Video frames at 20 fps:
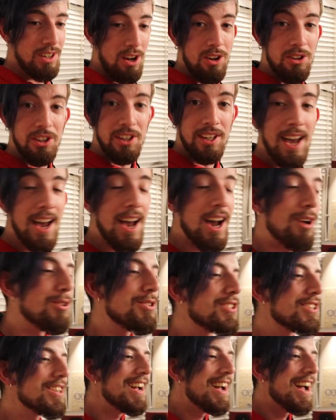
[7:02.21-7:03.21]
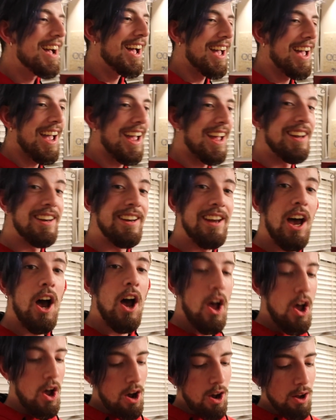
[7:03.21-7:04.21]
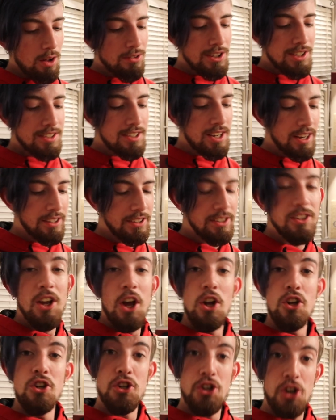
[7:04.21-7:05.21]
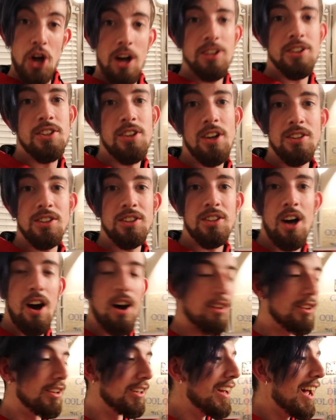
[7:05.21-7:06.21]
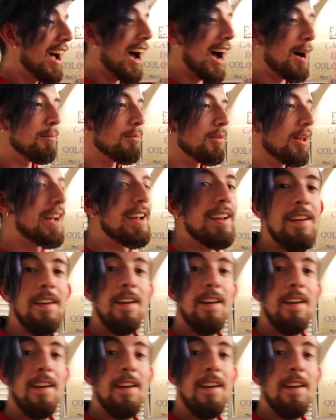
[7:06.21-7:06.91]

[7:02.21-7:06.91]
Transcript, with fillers: on the couch, and all of a sudden, John starts calling. I'm like,